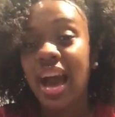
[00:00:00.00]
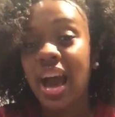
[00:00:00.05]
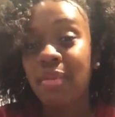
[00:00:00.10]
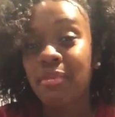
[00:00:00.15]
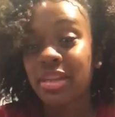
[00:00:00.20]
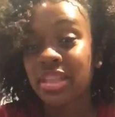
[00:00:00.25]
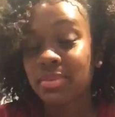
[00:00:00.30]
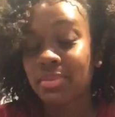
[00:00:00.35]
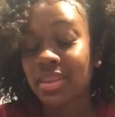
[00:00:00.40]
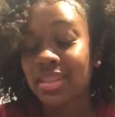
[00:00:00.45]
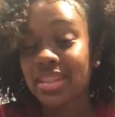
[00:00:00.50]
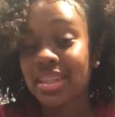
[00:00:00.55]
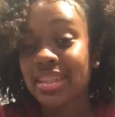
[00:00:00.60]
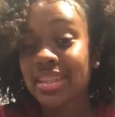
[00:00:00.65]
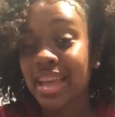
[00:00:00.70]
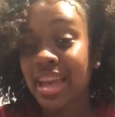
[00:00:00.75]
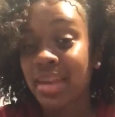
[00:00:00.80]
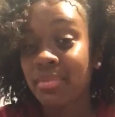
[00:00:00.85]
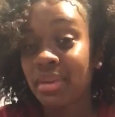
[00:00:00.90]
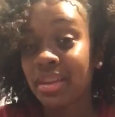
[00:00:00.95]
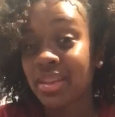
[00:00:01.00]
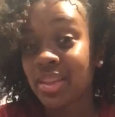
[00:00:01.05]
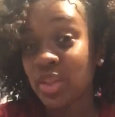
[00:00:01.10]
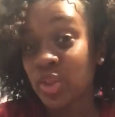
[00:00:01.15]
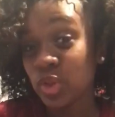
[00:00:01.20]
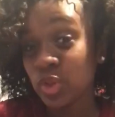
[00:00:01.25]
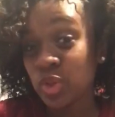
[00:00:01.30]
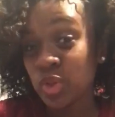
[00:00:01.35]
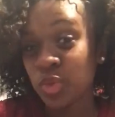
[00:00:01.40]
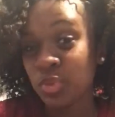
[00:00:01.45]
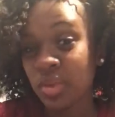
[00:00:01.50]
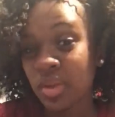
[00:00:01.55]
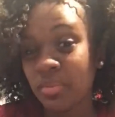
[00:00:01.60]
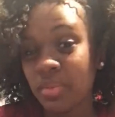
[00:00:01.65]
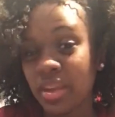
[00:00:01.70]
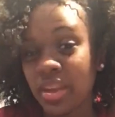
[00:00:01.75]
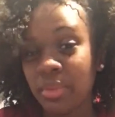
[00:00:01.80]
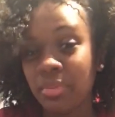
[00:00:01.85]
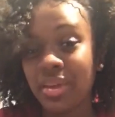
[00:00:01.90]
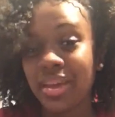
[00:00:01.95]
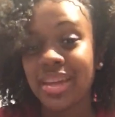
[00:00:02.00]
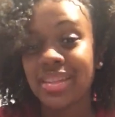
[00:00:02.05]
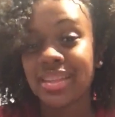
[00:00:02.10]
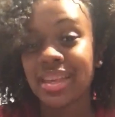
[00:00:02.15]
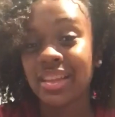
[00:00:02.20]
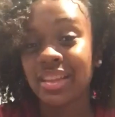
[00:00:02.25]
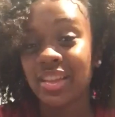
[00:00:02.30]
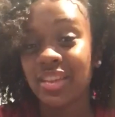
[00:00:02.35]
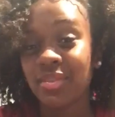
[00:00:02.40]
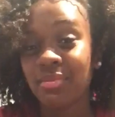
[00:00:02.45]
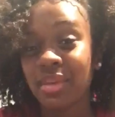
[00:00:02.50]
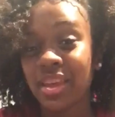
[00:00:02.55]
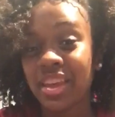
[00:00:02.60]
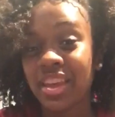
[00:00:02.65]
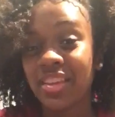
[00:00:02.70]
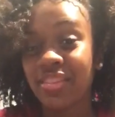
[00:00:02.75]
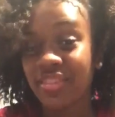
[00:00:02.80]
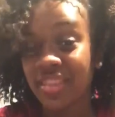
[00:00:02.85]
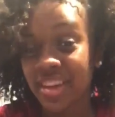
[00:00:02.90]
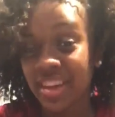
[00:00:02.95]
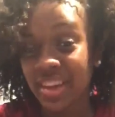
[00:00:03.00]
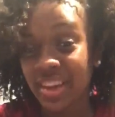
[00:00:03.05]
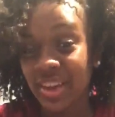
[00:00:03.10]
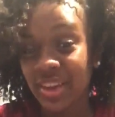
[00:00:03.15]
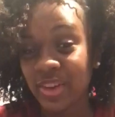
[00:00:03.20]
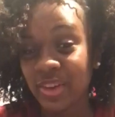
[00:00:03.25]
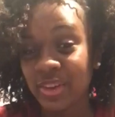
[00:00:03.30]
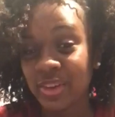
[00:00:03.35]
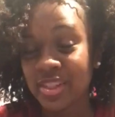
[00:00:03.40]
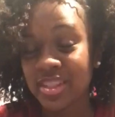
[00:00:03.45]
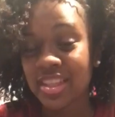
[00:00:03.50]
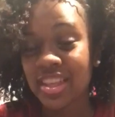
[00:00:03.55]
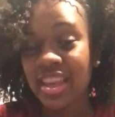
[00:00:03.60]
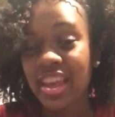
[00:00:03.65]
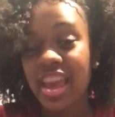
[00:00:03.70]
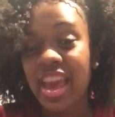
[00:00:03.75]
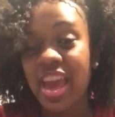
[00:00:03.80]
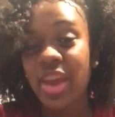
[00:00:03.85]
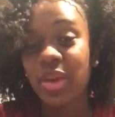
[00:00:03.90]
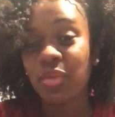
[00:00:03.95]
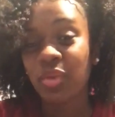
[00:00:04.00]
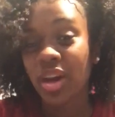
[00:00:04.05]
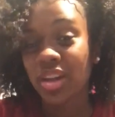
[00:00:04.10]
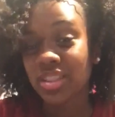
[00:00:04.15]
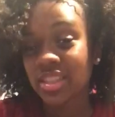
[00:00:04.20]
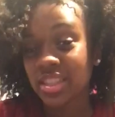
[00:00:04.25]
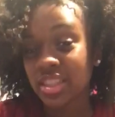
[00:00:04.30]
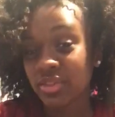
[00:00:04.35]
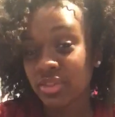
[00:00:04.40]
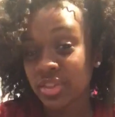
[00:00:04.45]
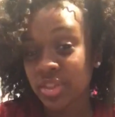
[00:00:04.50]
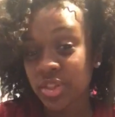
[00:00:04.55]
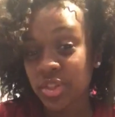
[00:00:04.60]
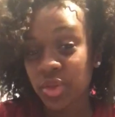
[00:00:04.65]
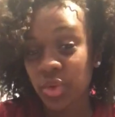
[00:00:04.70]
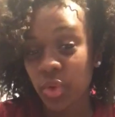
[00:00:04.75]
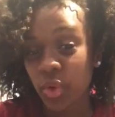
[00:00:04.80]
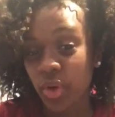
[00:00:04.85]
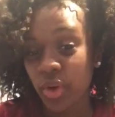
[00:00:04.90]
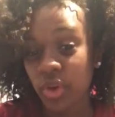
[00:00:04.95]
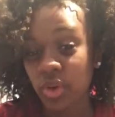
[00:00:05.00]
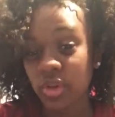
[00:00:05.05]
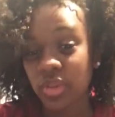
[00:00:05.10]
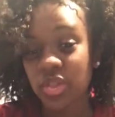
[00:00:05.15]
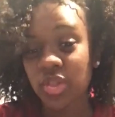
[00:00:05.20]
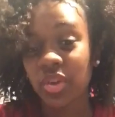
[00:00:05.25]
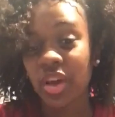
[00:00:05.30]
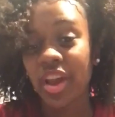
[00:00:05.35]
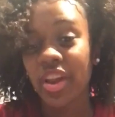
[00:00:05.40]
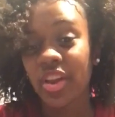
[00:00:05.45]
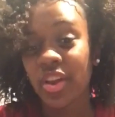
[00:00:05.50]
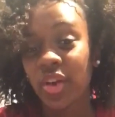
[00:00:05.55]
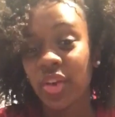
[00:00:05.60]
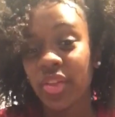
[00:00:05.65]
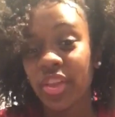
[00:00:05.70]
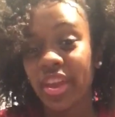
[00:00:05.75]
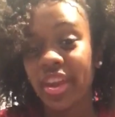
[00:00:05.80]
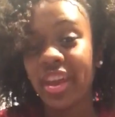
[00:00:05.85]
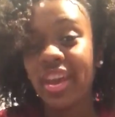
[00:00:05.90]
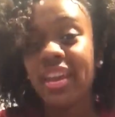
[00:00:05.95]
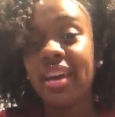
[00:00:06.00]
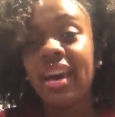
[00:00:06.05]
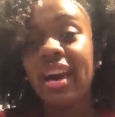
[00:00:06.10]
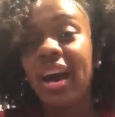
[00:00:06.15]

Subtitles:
I'm especially excited about the YouTube committee because I love making videos and watching different tutorials, so I know that